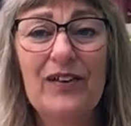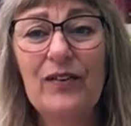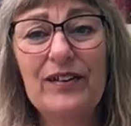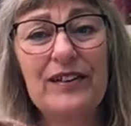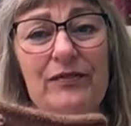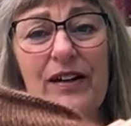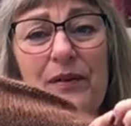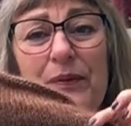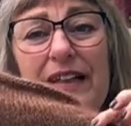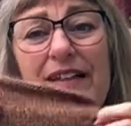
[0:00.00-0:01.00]
or if I
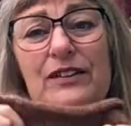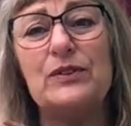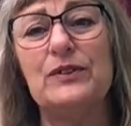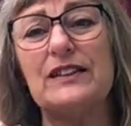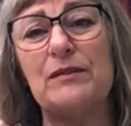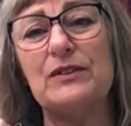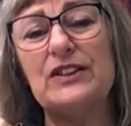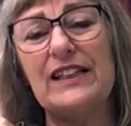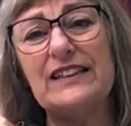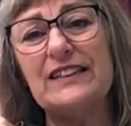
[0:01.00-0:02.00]
will do some
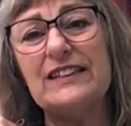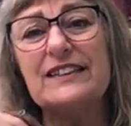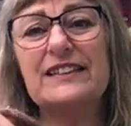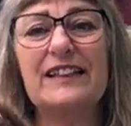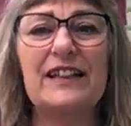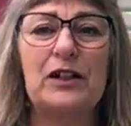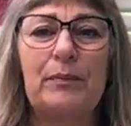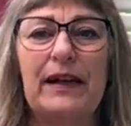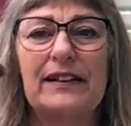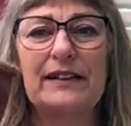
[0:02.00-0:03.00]
changes in the
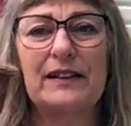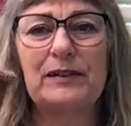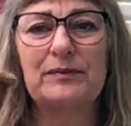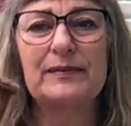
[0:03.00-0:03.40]
pattern.